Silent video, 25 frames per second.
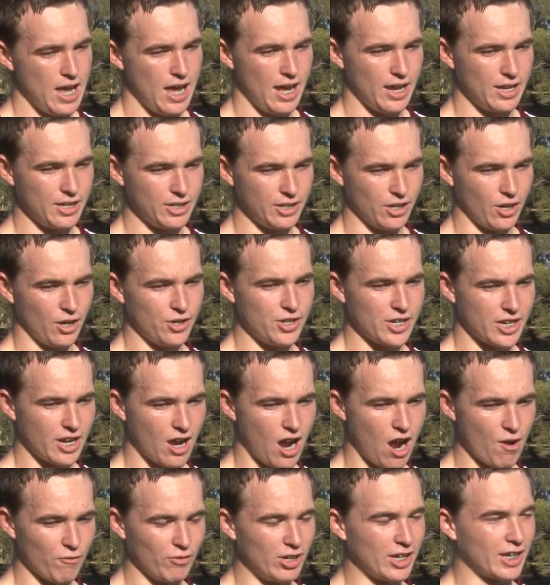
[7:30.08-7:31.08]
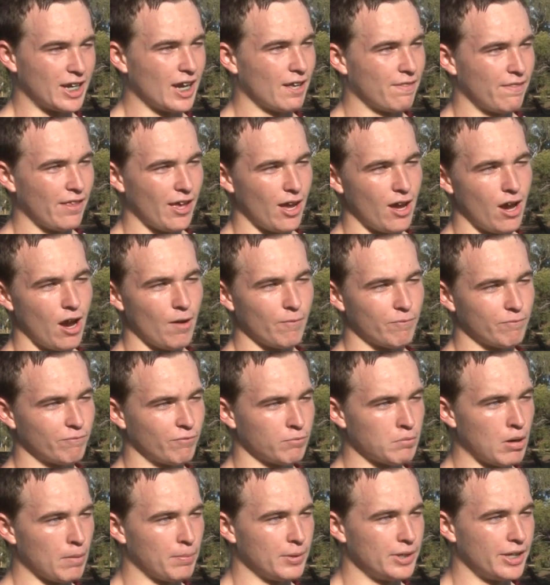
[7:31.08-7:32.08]
And, you know, you can't really get that up
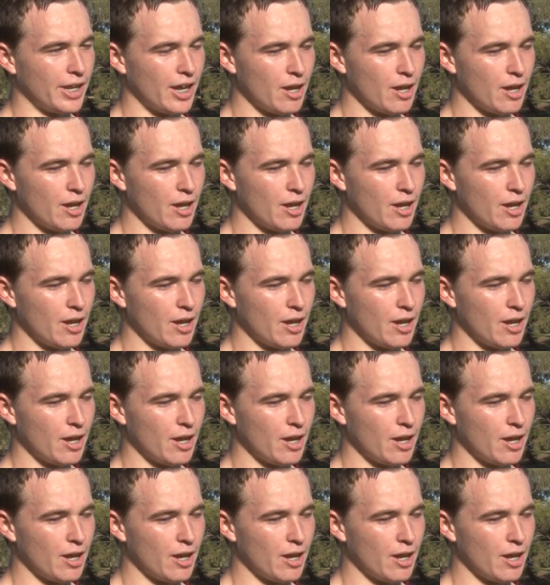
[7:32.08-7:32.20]
from up in